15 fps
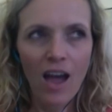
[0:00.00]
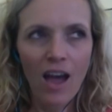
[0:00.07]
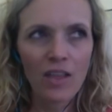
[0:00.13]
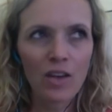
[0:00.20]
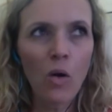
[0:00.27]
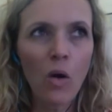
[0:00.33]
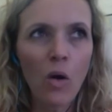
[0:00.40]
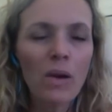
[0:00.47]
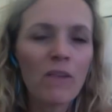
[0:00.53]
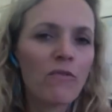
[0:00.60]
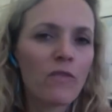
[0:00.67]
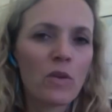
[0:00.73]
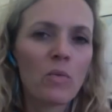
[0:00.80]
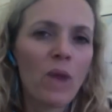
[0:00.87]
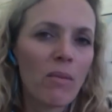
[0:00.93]
The coral reef
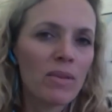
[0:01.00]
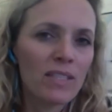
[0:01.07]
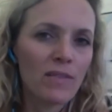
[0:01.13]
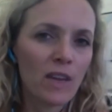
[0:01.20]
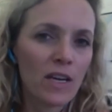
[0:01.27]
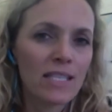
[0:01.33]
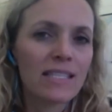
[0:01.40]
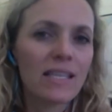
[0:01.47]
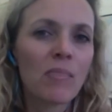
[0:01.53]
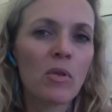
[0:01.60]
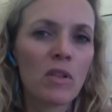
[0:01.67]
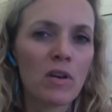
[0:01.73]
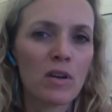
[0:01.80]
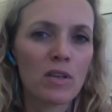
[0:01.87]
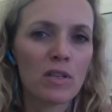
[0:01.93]
food web is very
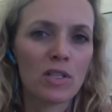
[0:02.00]
similar